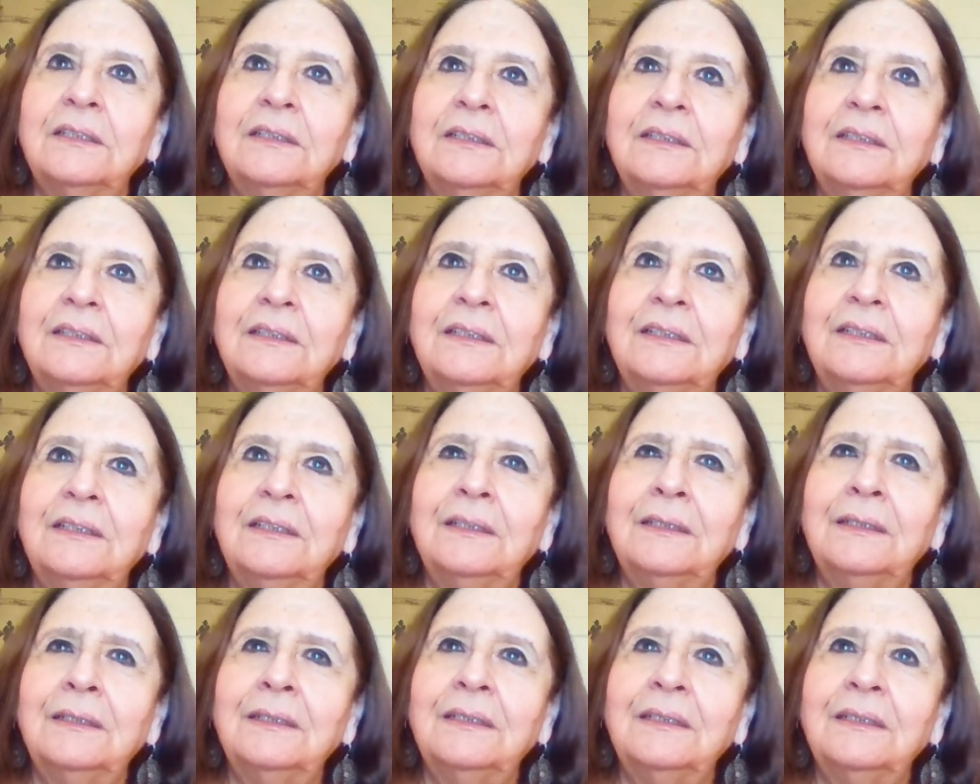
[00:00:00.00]

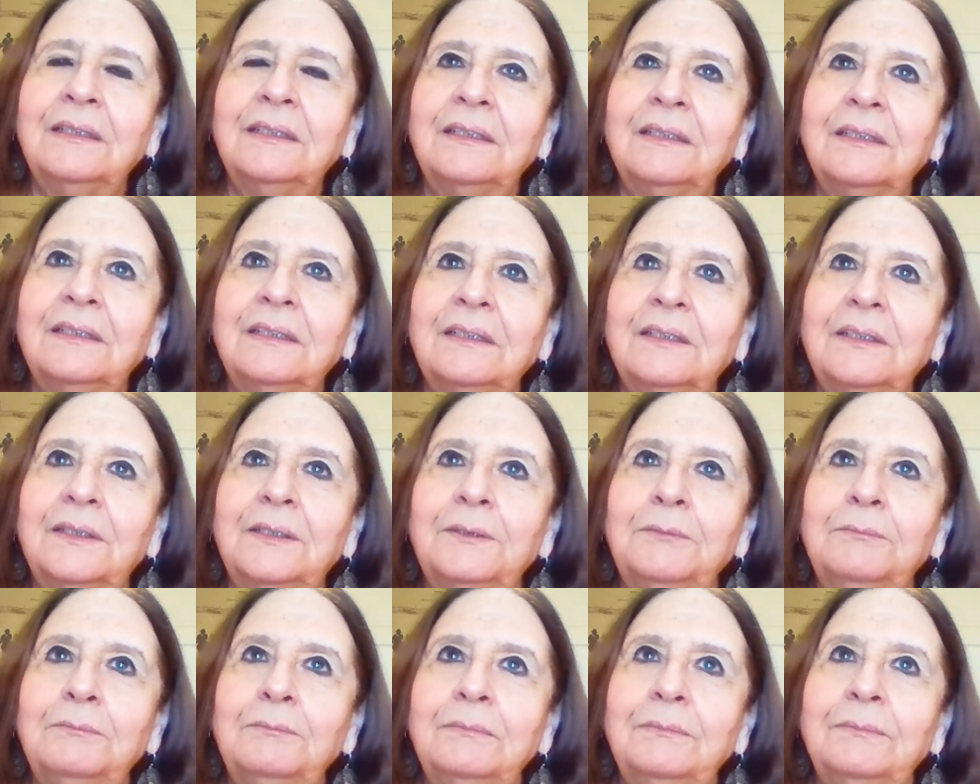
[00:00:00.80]

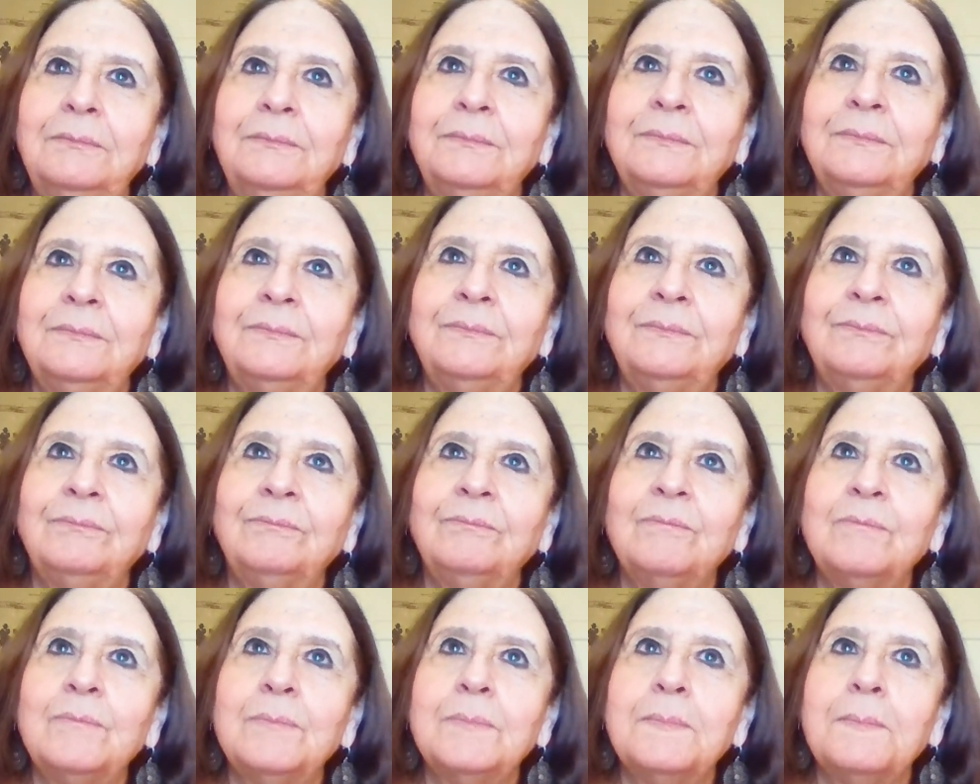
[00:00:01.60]

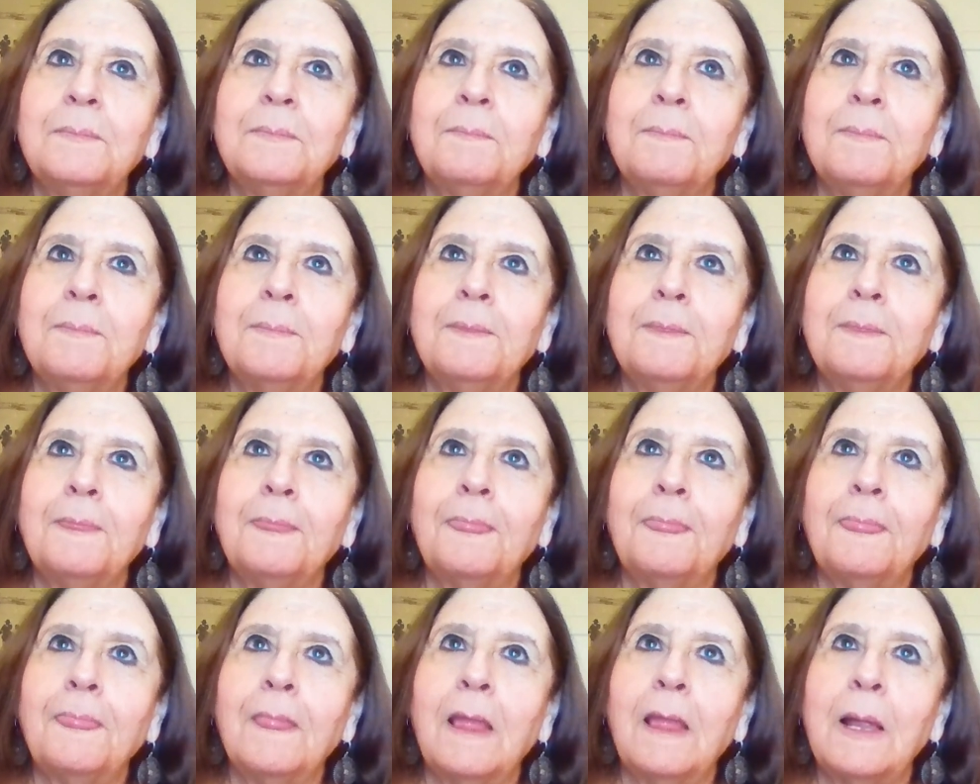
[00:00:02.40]

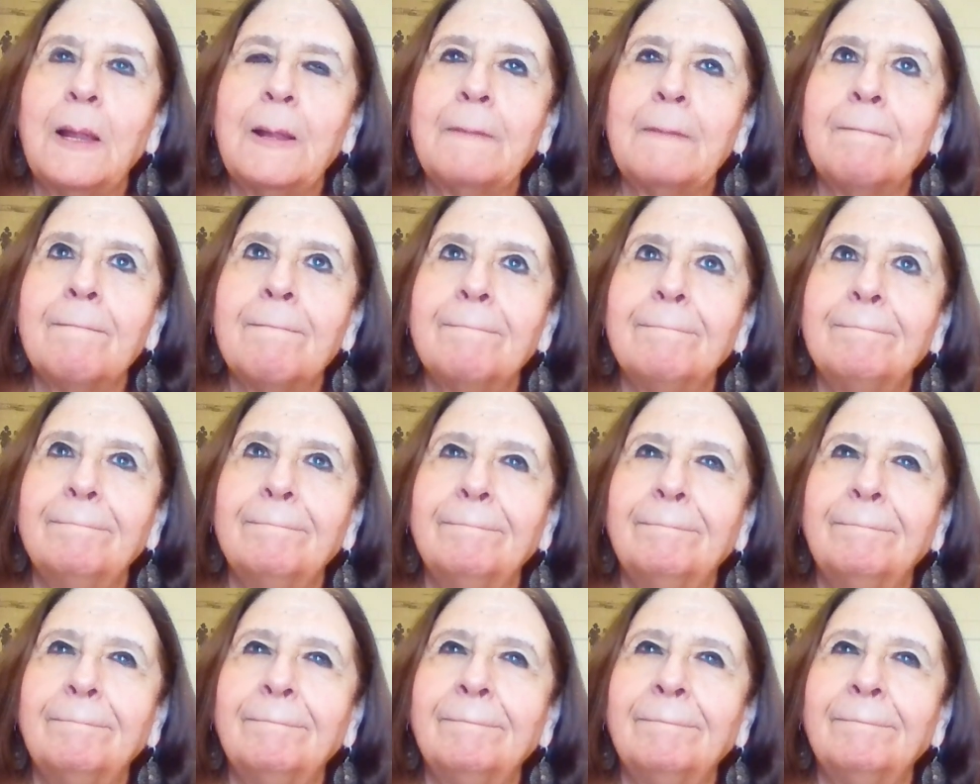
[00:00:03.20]
Nobody speaks.